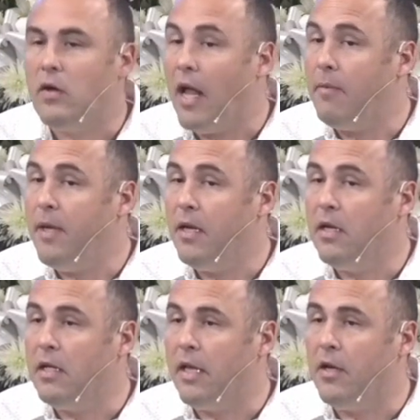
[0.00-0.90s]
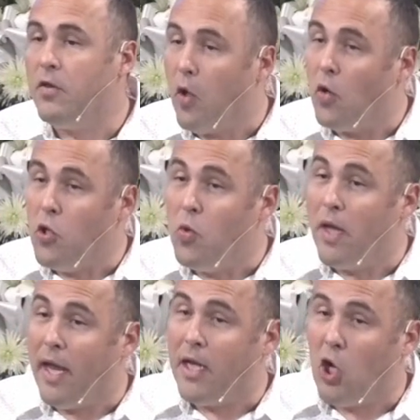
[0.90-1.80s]
on how to be a good leader, though you
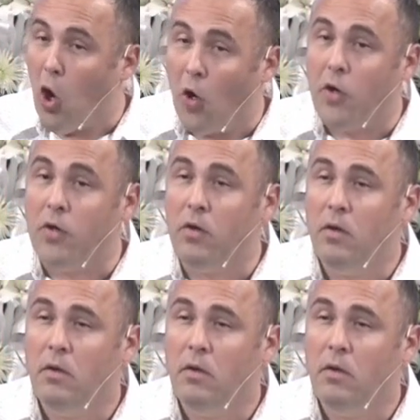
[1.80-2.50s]
can garner